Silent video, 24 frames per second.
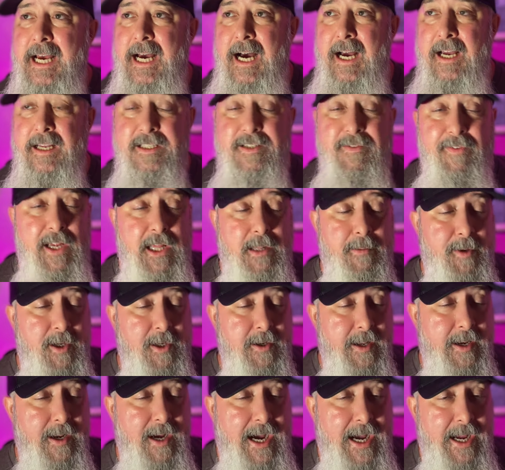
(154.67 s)
It's available
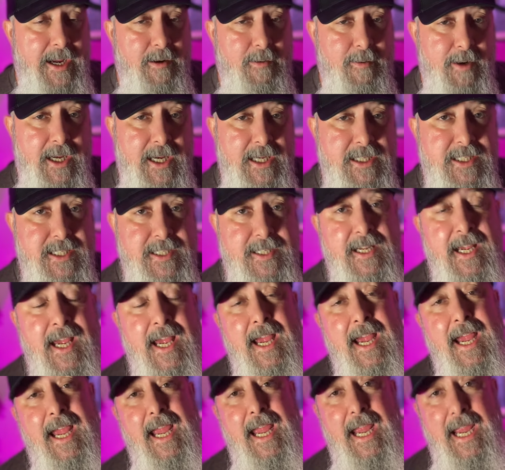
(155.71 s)
on iOS
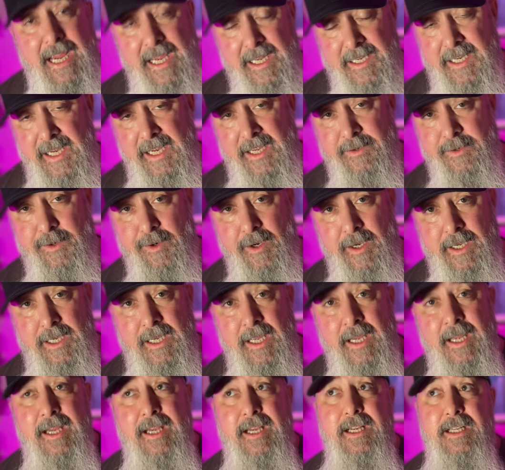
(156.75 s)
and
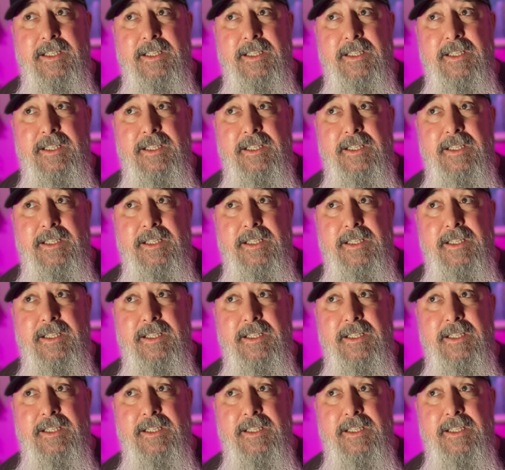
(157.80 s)
Android.